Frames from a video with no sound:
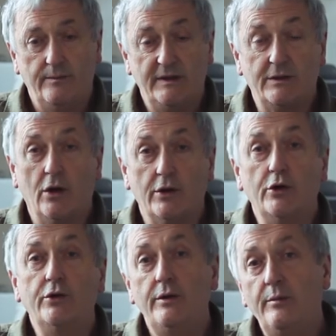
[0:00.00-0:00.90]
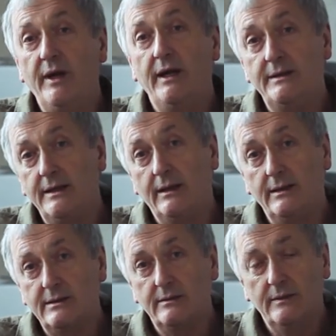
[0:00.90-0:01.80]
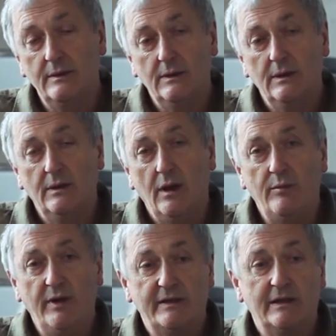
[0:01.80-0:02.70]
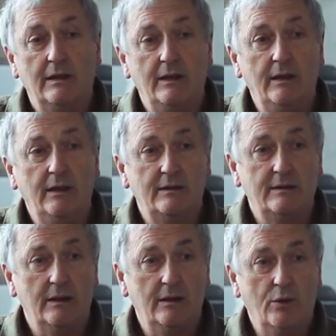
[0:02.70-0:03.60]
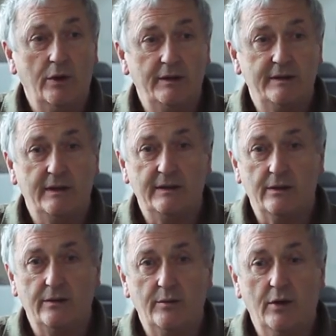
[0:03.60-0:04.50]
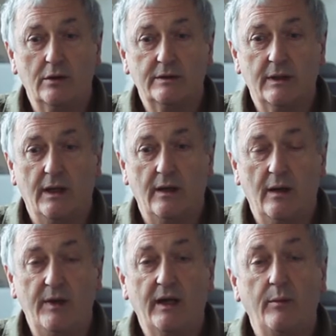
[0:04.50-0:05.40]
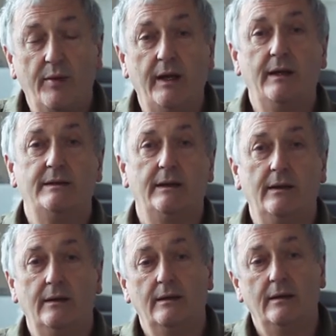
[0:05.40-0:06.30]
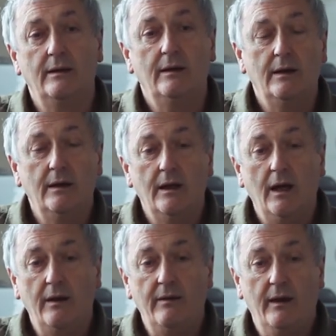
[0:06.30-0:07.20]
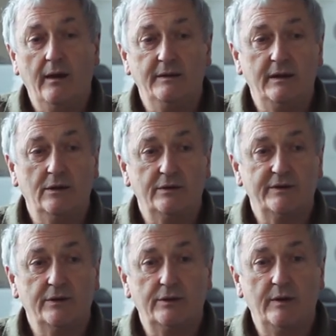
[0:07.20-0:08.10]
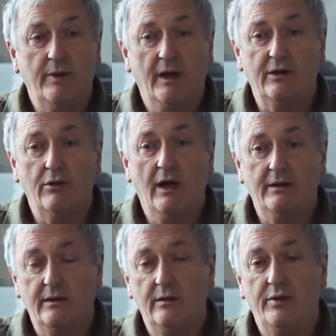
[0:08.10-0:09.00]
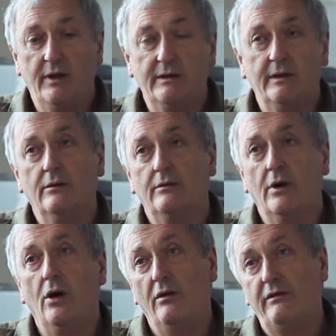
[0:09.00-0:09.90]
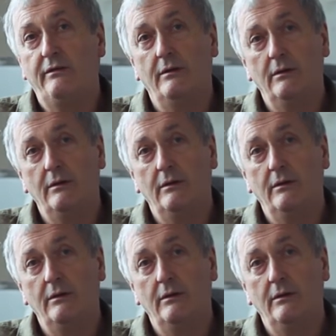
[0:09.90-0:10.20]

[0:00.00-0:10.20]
called Unpaintings, and basically it's like what it says on the box. I make a painting and then I deconstruct it by grinding the paint off.